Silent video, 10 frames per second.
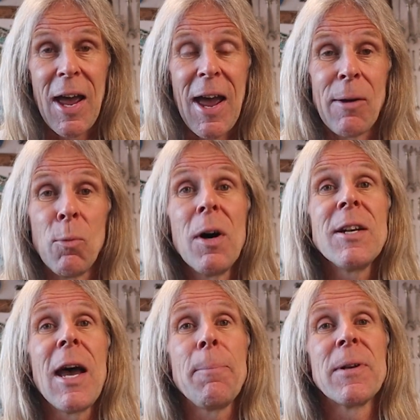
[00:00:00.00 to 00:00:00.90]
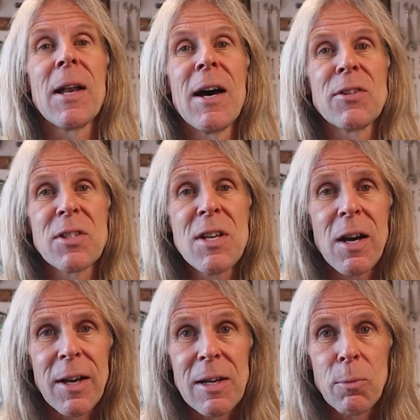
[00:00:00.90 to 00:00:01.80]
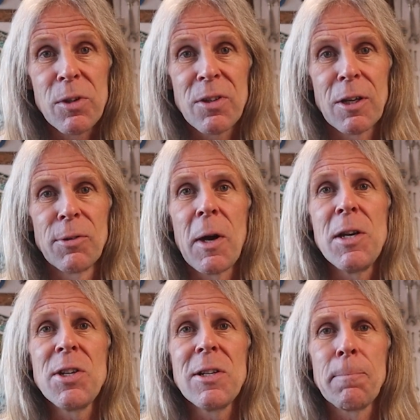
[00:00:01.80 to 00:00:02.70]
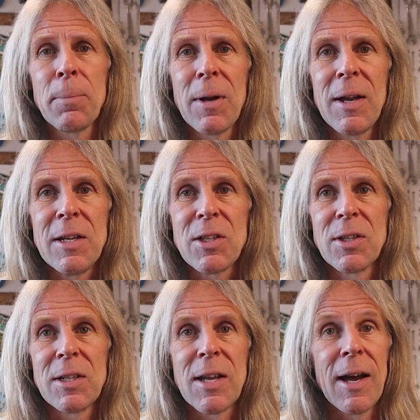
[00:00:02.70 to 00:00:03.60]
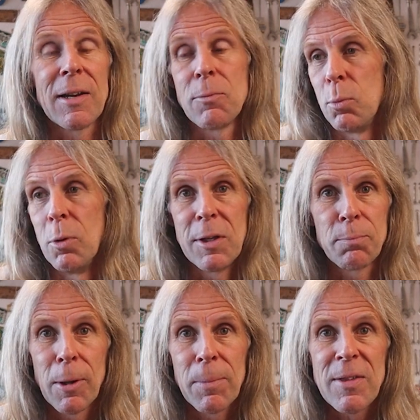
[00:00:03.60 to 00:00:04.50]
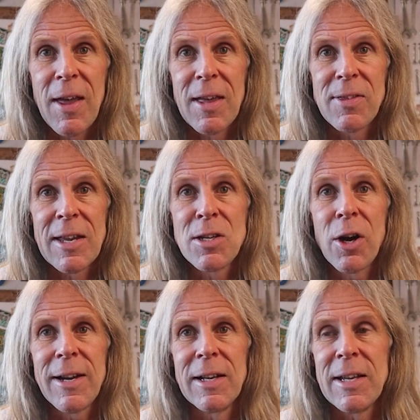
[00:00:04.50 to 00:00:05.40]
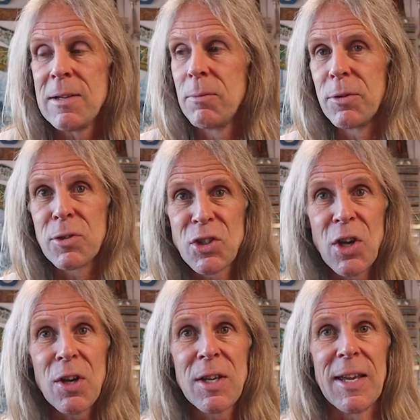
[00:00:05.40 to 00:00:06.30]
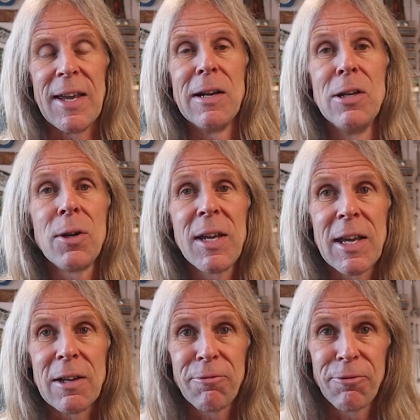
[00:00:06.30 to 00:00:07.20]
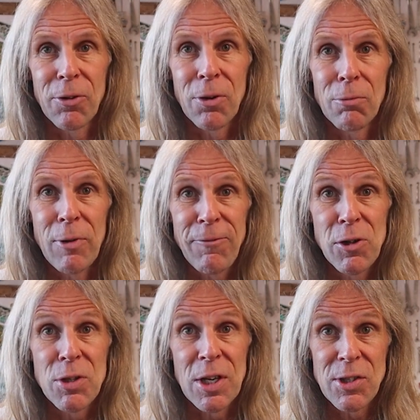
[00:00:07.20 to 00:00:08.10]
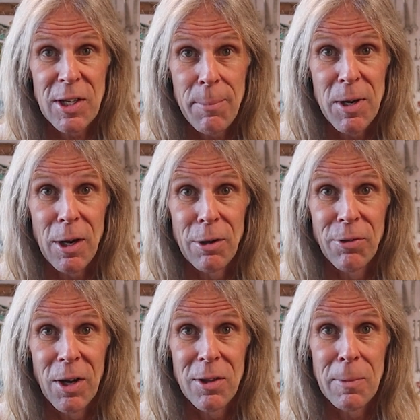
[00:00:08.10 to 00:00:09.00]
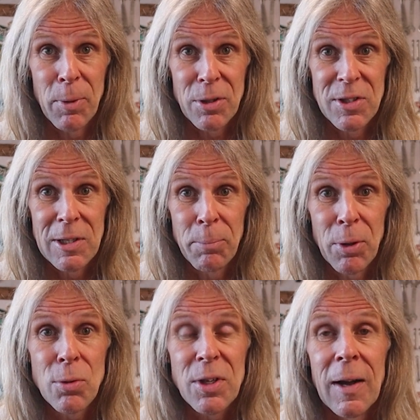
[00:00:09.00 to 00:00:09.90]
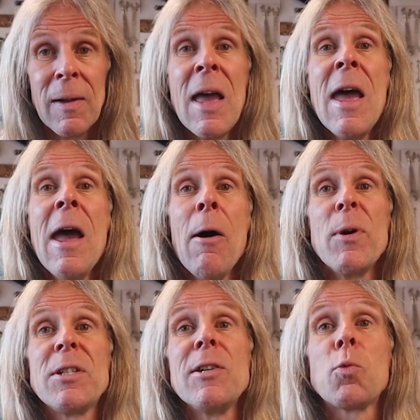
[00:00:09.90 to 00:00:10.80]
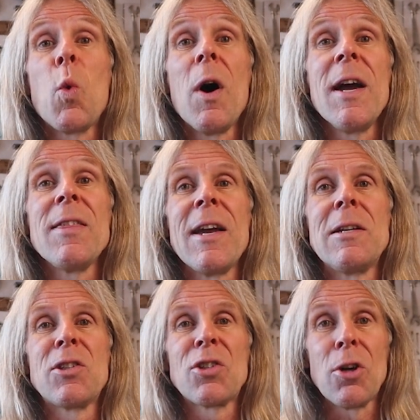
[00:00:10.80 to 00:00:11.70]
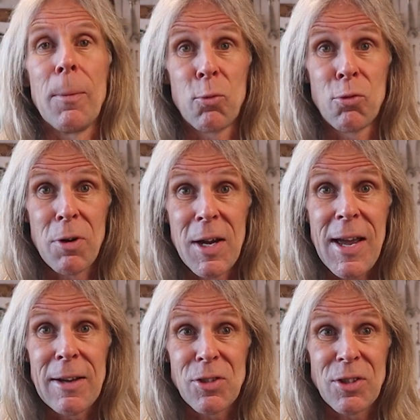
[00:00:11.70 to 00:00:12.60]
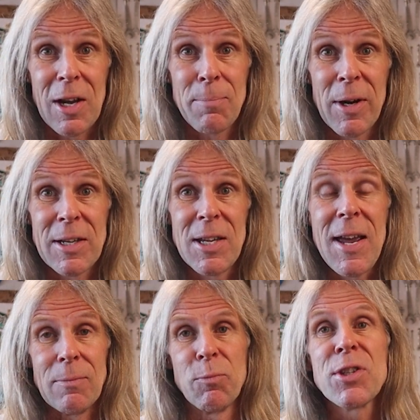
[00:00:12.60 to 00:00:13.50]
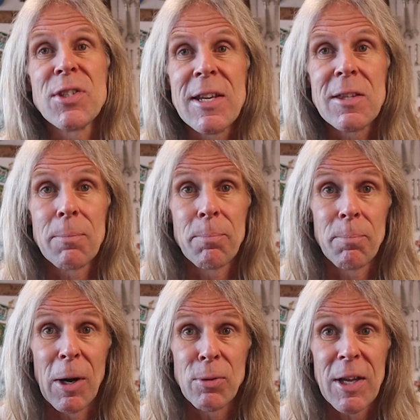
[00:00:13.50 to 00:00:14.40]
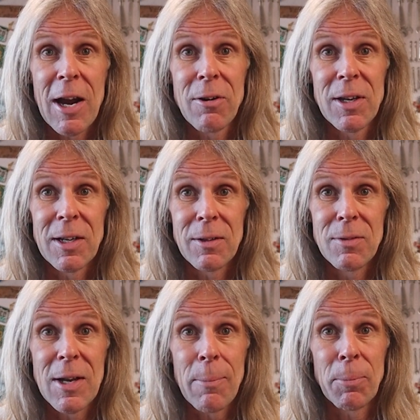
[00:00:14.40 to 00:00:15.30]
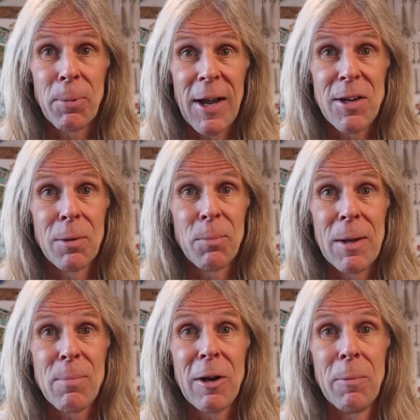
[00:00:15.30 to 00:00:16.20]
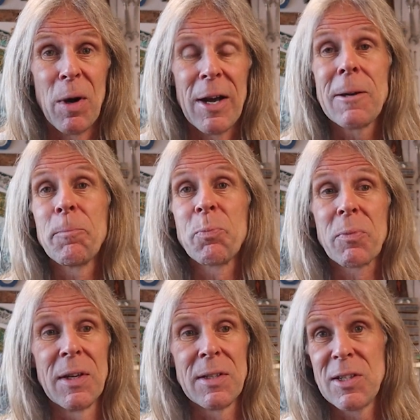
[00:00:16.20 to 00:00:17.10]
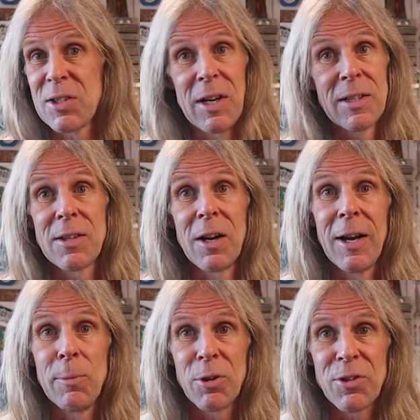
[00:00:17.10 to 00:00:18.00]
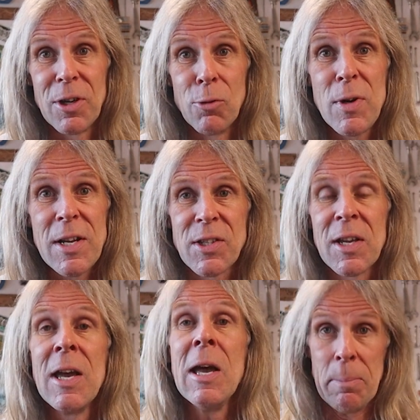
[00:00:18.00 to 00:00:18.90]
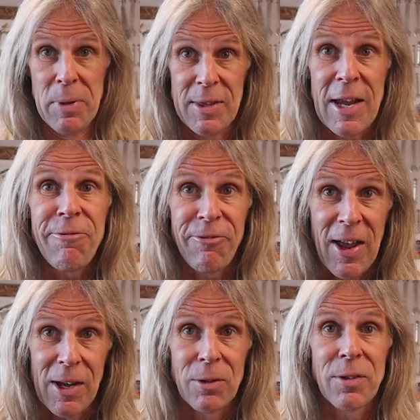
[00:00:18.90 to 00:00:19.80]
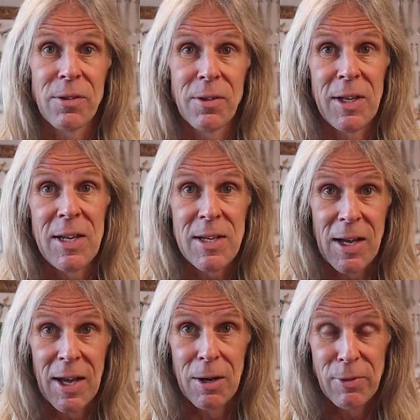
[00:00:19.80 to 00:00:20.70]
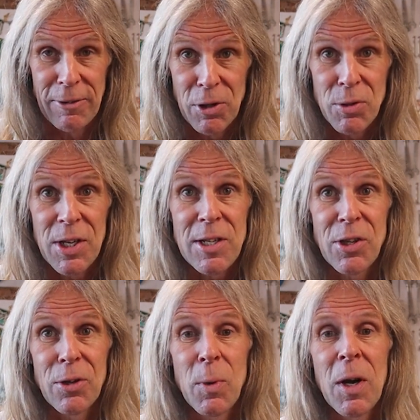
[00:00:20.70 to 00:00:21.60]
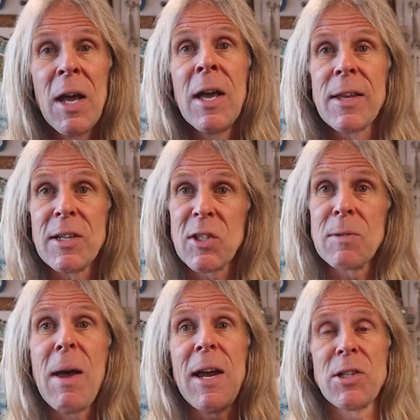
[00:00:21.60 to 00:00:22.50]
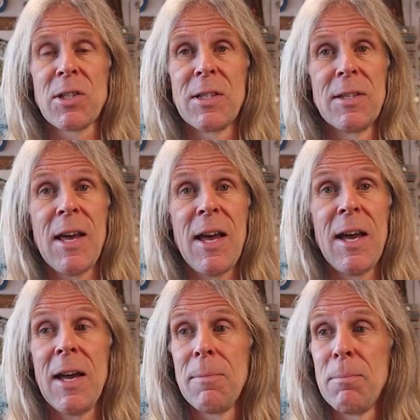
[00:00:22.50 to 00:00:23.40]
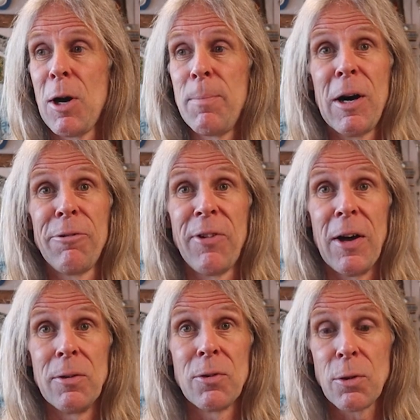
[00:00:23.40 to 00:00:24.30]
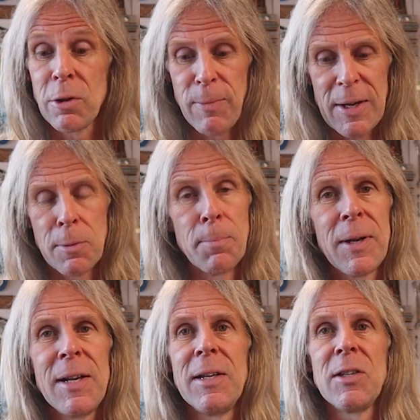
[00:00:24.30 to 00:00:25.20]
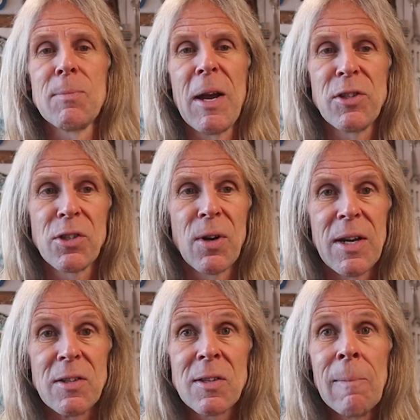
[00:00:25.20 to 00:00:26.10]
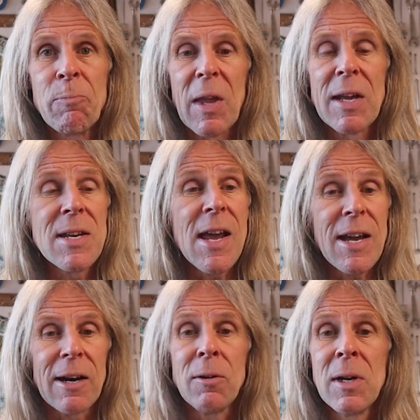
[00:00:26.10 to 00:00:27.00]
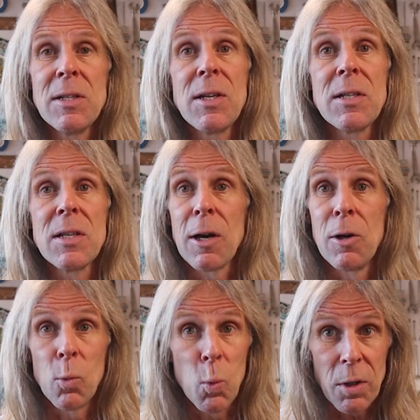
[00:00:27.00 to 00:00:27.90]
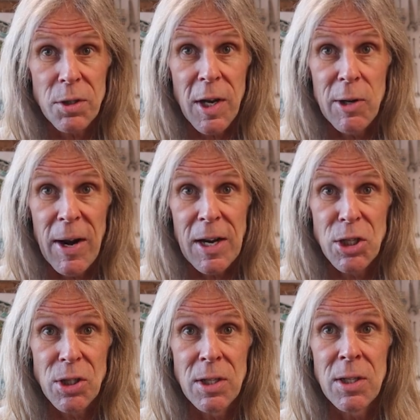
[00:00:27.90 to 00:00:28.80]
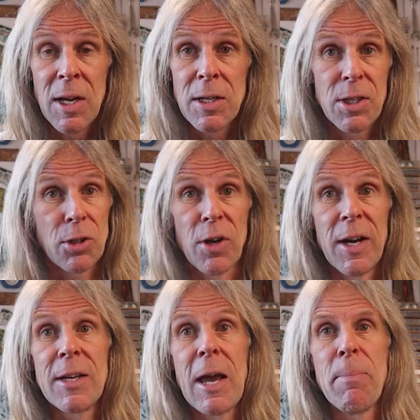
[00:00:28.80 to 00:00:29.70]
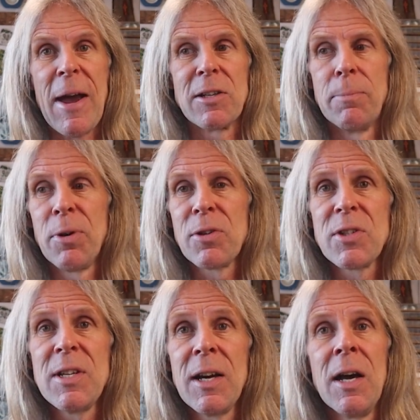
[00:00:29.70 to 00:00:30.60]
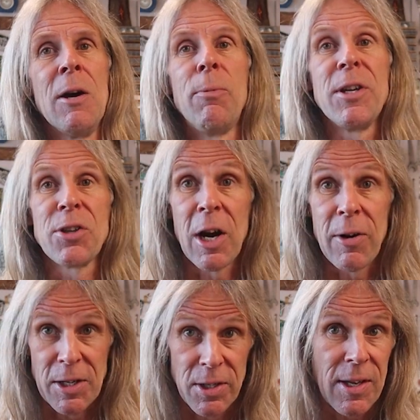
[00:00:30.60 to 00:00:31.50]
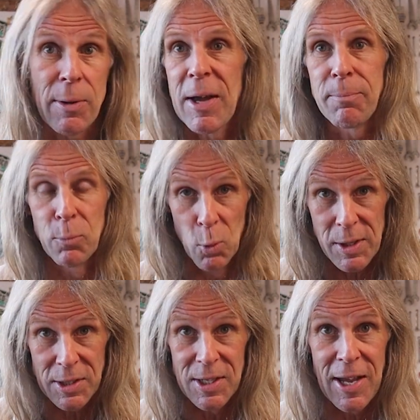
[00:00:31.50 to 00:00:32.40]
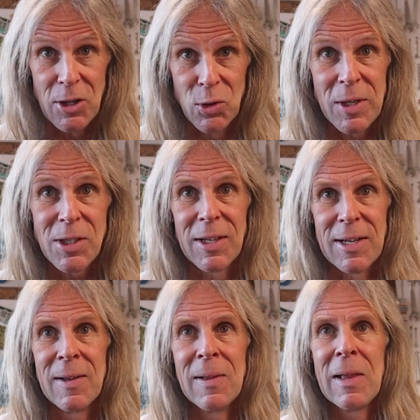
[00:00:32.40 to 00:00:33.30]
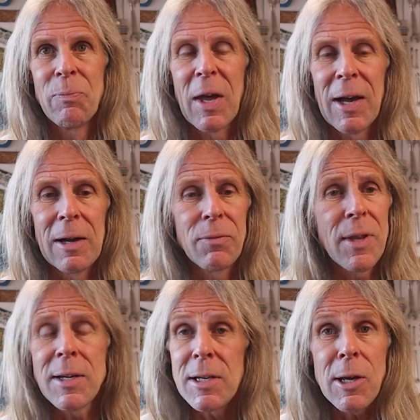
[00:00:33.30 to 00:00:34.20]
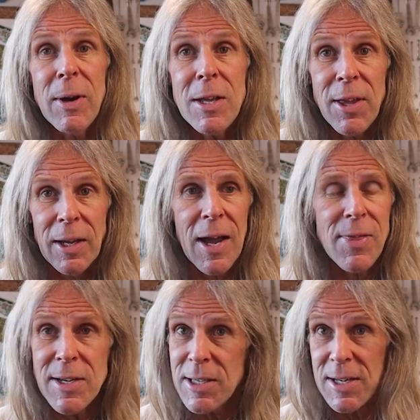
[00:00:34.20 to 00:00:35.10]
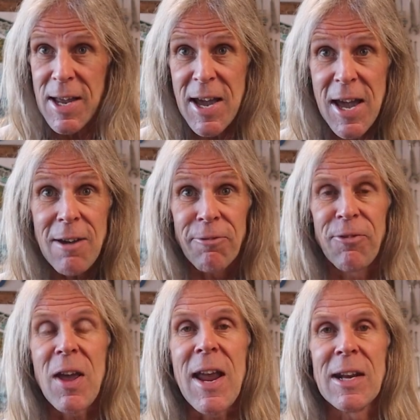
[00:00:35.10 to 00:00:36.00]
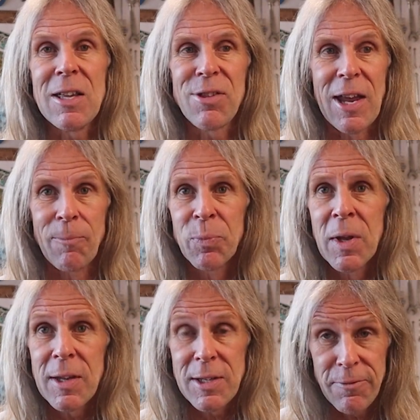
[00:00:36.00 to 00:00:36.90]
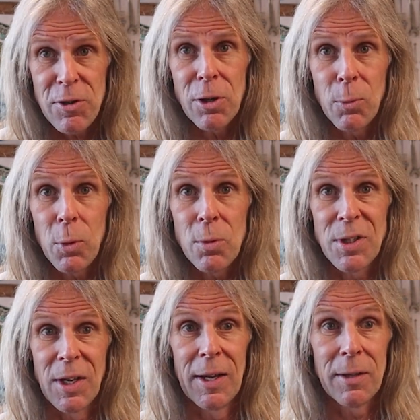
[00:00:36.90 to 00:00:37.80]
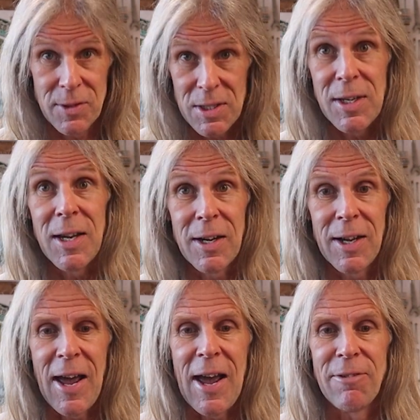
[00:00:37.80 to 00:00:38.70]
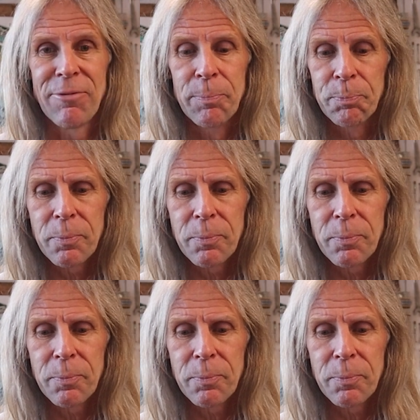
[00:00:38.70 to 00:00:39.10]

And what had happened last night was the Croatian police had done what is probably their nightly circuit looking for refugees coming over the Bosnian border, which is why they'd stopped right outside my tent, seen the Bulgarian number plate on my motorbike, and decided that I wasn't a risk. But they found the refugees who were. They'd smashed their mobile phones, all of them had completely smashed screens, and now didn't know what direction to try and get back to Bosnia, which direction they wanted to get to Italy. They didn't know anything, and they didn't have anything. They said, "Have you got water?" I said, yeah, I have.